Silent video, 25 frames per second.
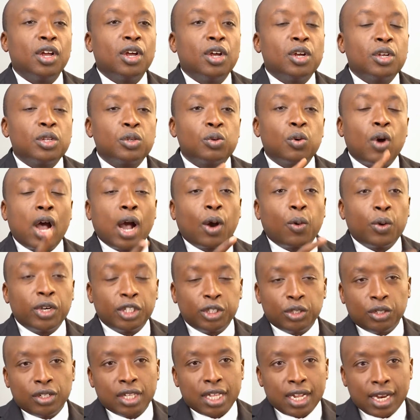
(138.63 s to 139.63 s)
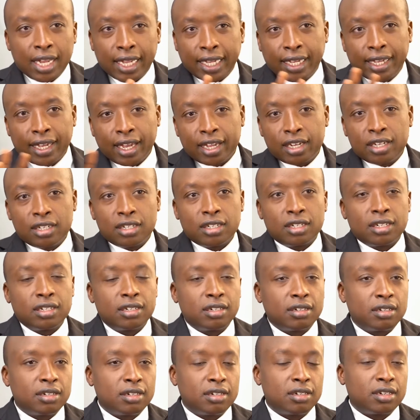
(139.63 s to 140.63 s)
So a question that I get
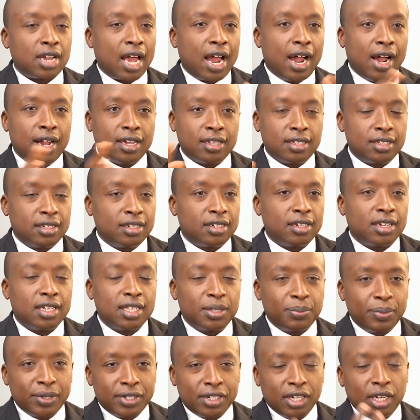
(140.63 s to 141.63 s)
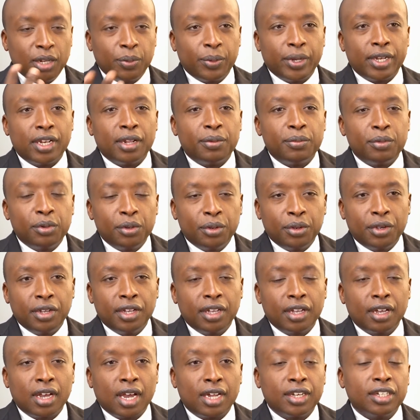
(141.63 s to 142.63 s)
asked, especially when I'm
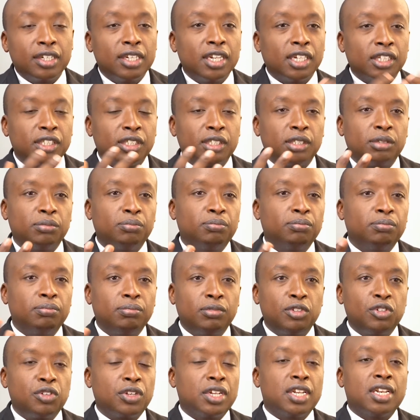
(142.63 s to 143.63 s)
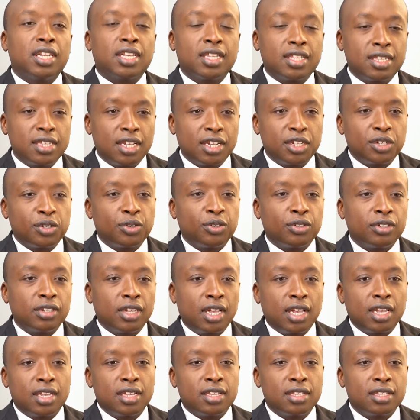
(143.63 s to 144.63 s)
doing a leadership training session,
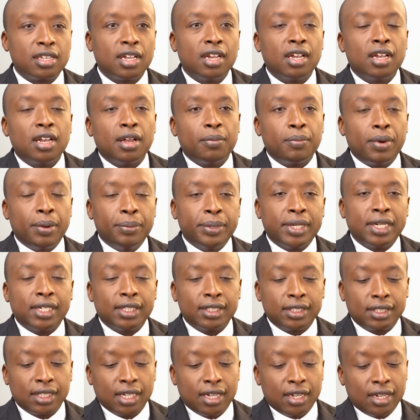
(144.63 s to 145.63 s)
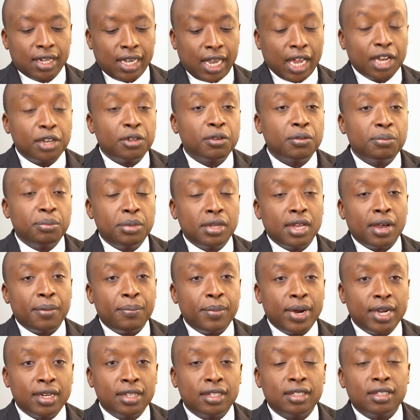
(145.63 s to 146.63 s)
is, Perminus, can you be a
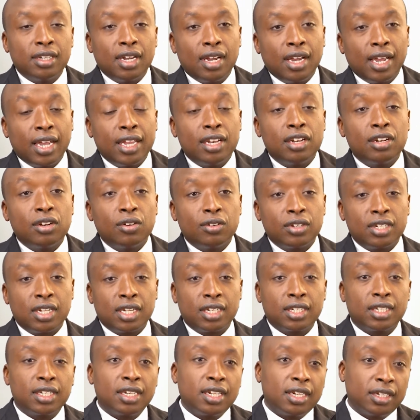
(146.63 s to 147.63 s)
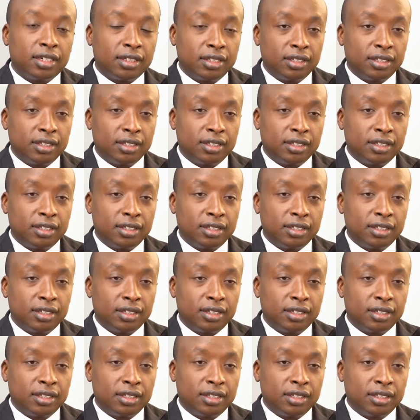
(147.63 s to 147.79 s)
manager and not a leader?